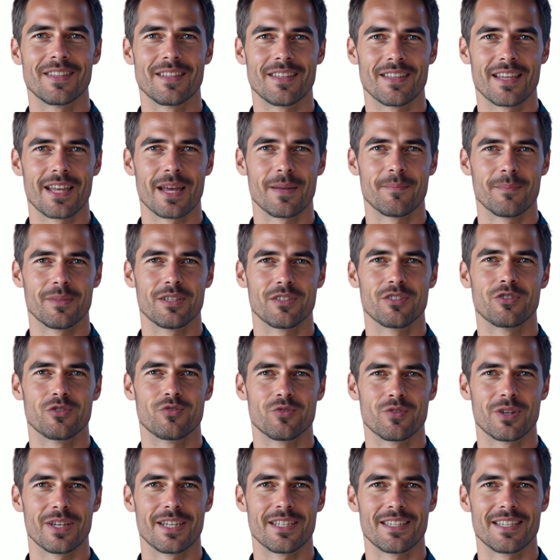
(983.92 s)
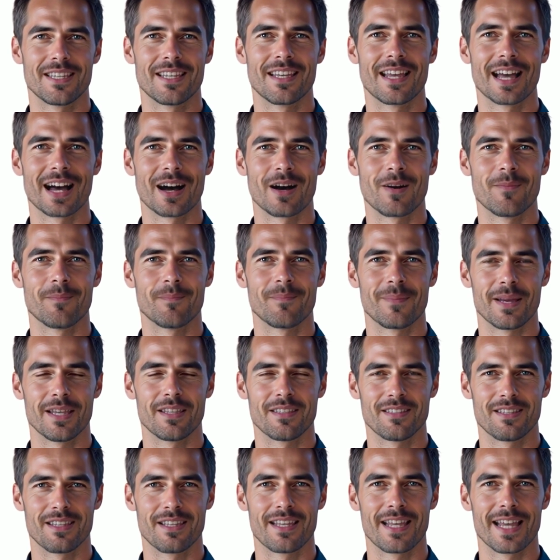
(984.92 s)
demonstrating how
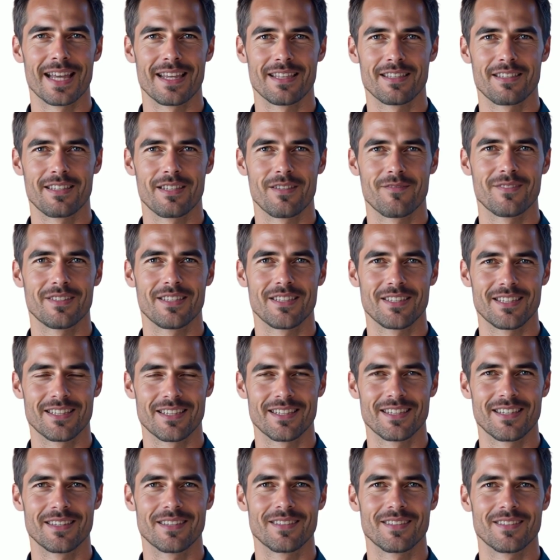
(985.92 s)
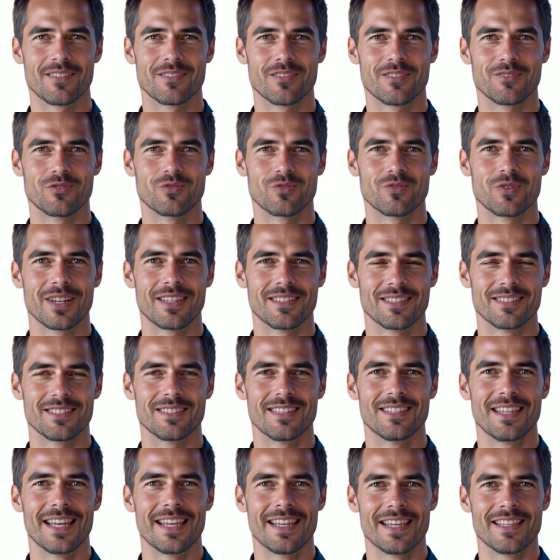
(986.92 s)
mental activity
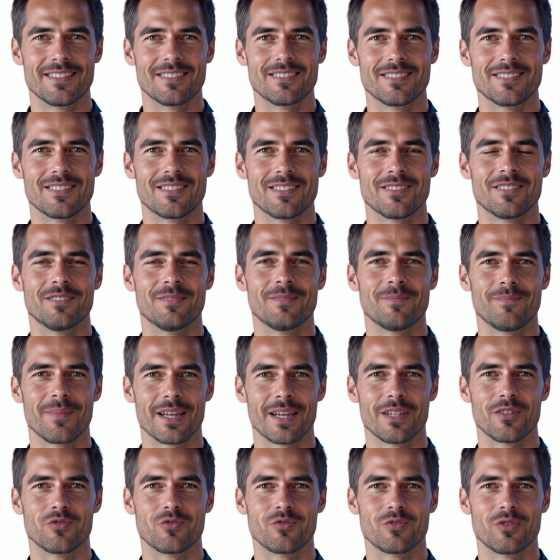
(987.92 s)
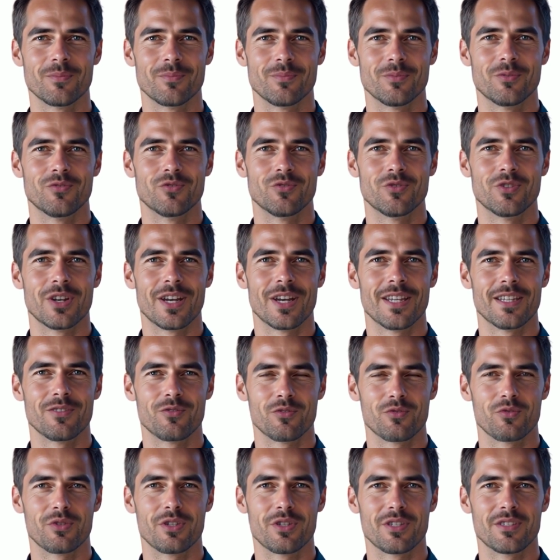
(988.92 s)
translates into measurable
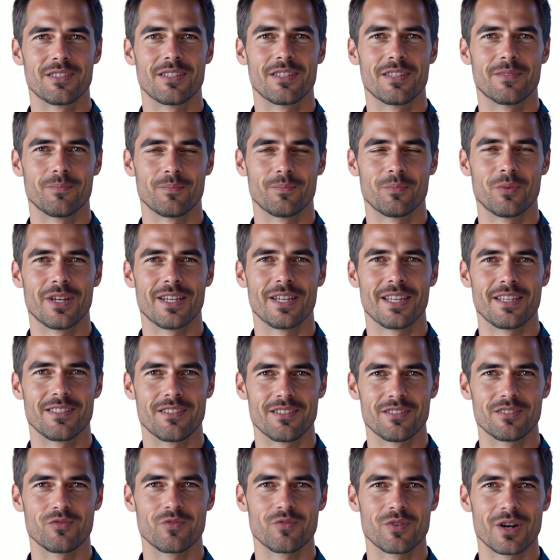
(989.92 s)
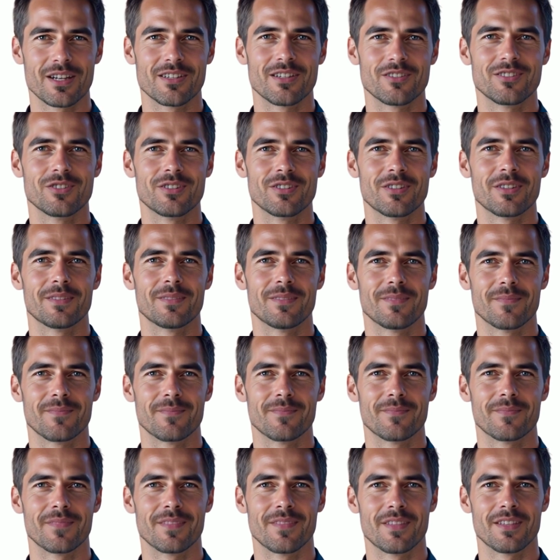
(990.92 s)
changes in brain structure,
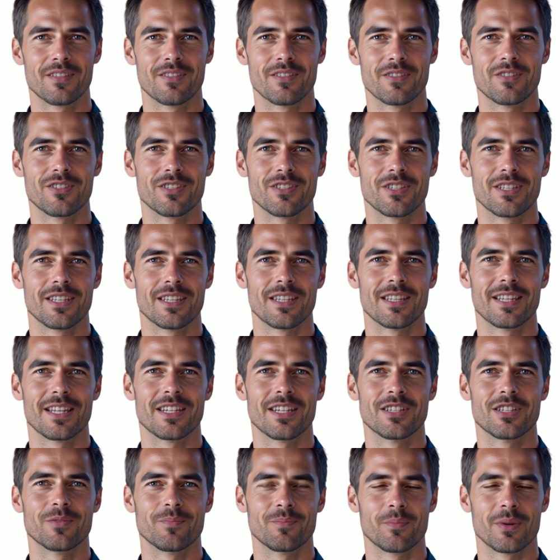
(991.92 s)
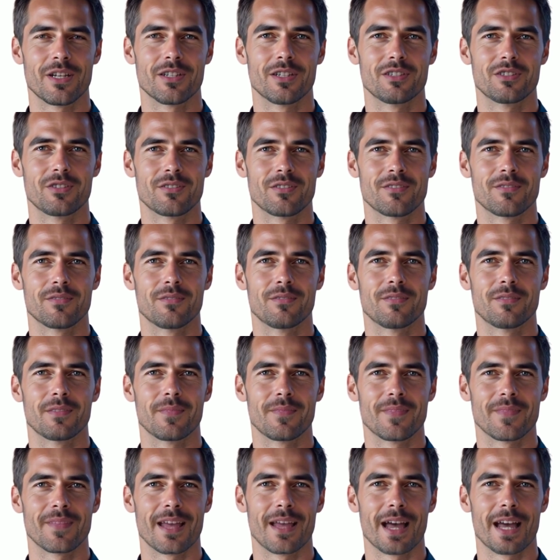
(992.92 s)
gene expression,
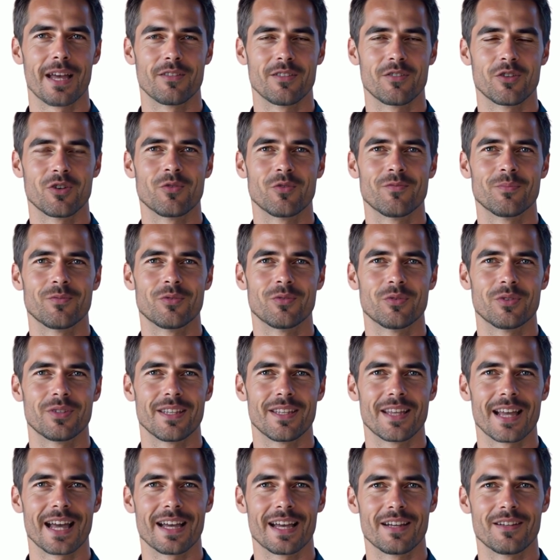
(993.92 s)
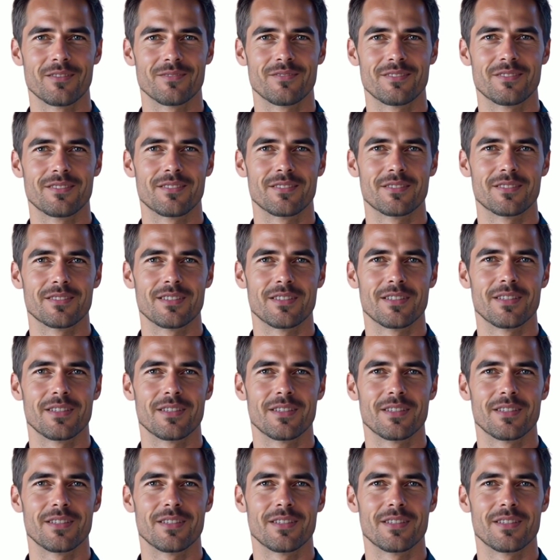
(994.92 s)
and overall health.